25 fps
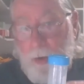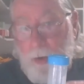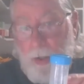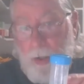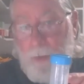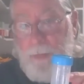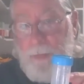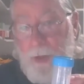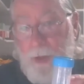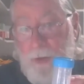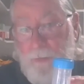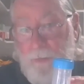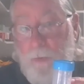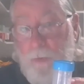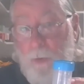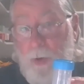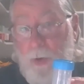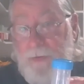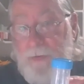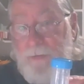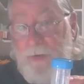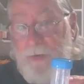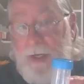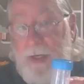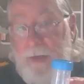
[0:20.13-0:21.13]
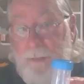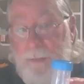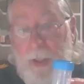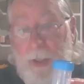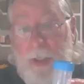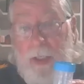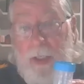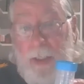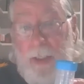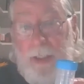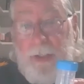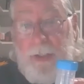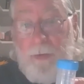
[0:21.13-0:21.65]
up to the 45
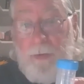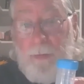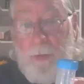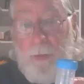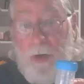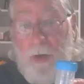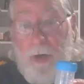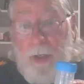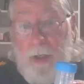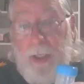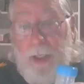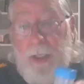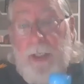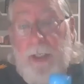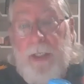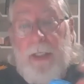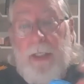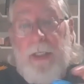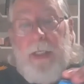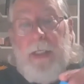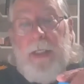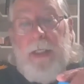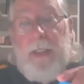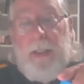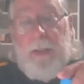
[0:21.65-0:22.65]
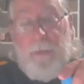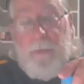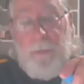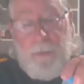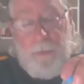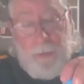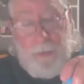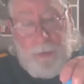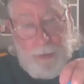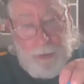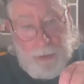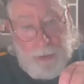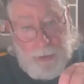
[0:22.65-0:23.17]
milliliter mark.
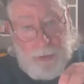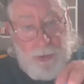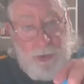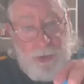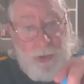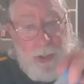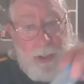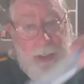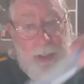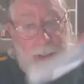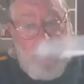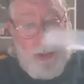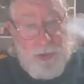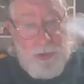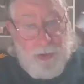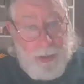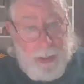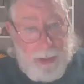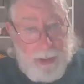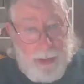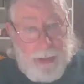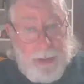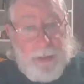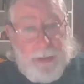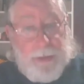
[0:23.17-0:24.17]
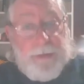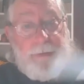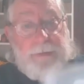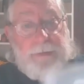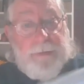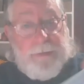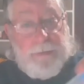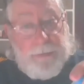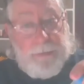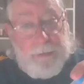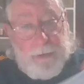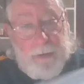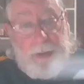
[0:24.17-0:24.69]
We're going to gently shake it
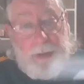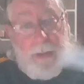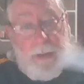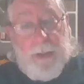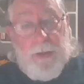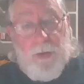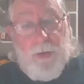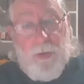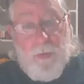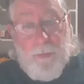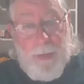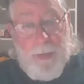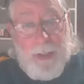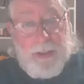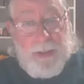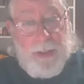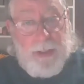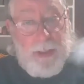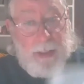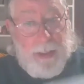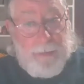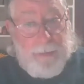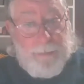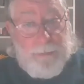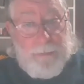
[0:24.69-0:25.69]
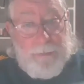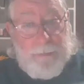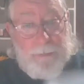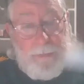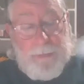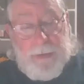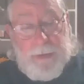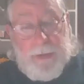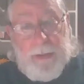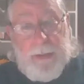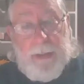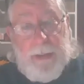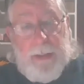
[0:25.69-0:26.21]
to mix it up,
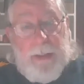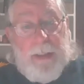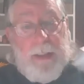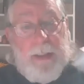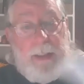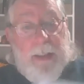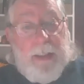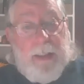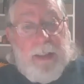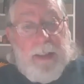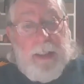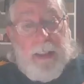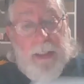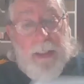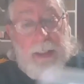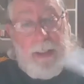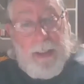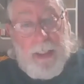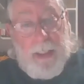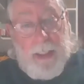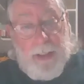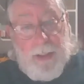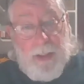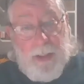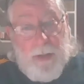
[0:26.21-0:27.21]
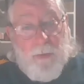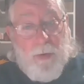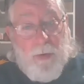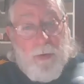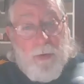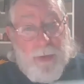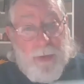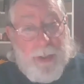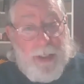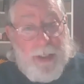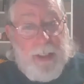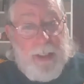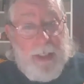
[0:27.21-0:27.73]
and then we're
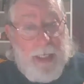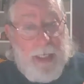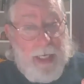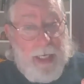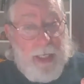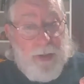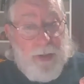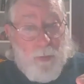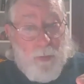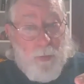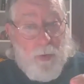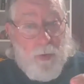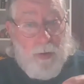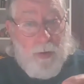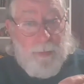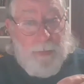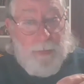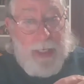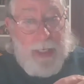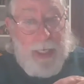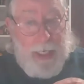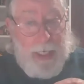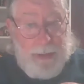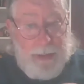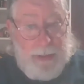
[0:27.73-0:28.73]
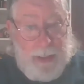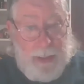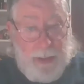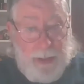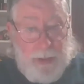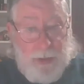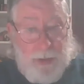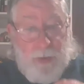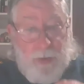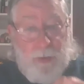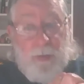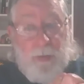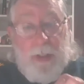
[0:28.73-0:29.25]
ready to add the worm castings
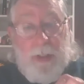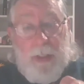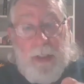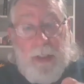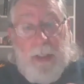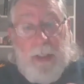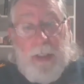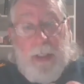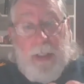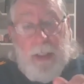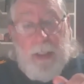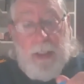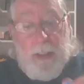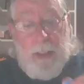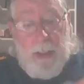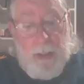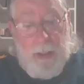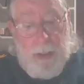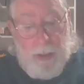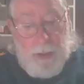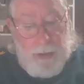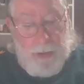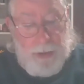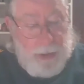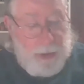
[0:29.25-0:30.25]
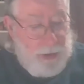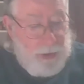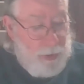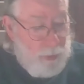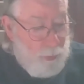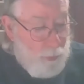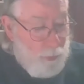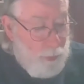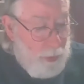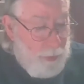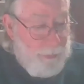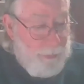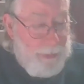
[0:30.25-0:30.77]
to it. Since the
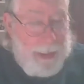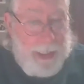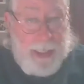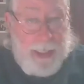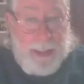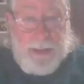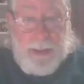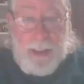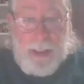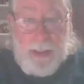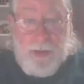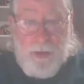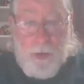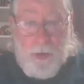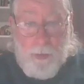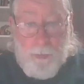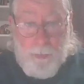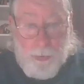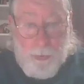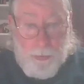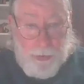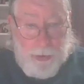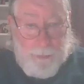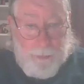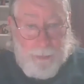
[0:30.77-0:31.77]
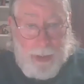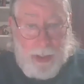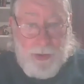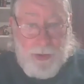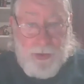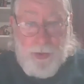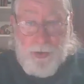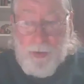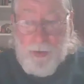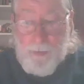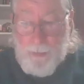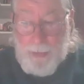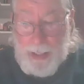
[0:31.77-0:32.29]
worm castings are a
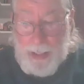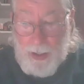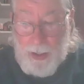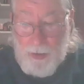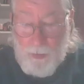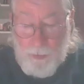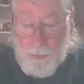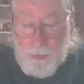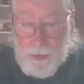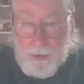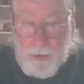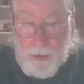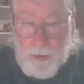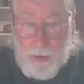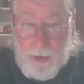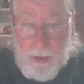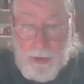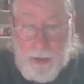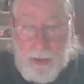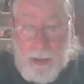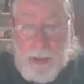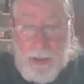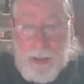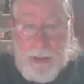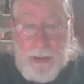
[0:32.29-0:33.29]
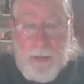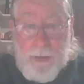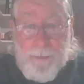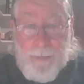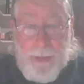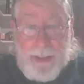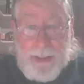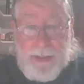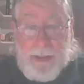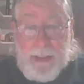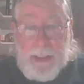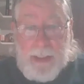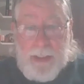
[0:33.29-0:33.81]
pre-measured amount, the
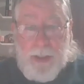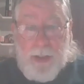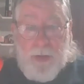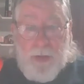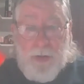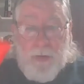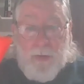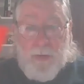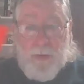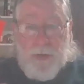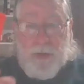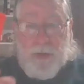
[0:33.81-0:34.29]
best thing to do is